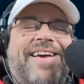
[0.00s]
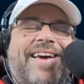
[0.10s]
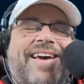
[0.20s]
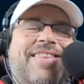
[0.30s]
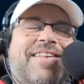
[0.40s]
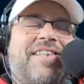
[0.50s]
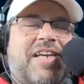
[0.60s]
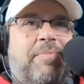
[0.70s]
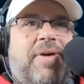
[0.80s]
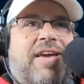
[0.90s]
The
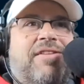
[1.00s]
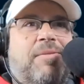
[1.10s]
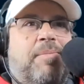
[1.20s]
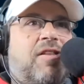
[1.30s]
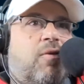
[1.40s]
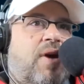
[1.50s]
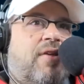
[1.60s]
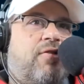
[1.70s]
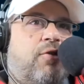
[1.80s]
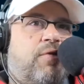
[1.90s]
second page, you pick the red
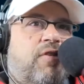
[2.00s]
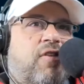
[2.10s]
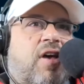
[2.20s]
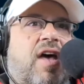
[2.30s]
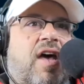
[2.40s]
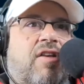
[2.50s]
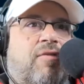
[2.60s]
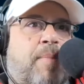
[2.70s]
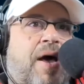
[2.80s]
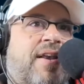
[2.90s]
shoe and the size,
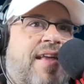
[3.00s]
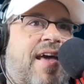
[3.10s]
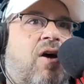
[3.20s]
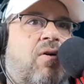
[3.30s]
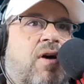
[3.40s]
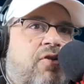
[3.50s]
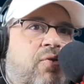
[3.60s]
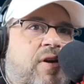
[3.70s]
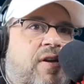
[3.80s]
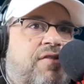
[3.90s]
buy now,
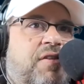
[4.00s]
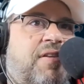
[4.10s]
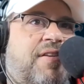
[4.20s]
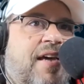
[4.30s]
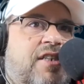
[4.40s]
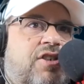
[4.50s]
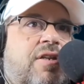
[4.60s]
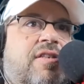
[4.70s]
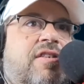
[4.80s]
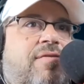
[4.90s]
120. You see the taxes and all
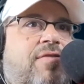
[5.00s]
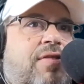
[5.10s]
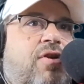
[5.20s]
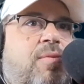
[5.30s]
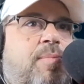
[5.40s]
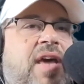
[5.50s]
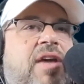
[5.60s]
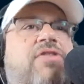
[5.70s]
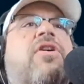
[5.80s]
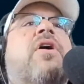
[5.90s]
that stuff. The third
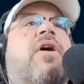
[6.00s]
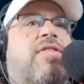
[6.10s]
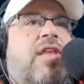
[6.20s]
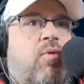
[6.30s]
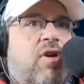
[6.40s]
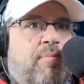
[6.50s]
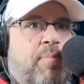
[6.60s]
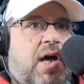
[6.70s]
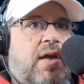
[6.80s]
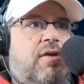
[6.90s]
page, they would have
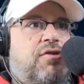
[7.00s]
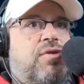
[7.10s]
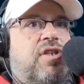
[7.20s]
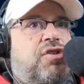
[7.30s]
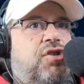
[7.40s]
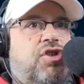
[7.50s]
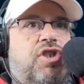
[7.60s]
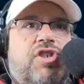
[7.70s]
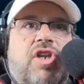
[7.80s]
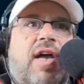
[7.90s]
bought. So this is
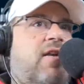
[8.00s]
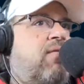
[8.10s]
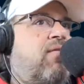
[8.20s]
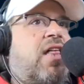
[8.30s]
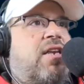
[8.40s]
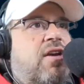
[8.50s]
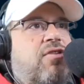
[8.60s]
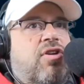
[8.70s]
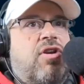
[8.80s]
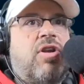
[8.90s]
just an ID validation.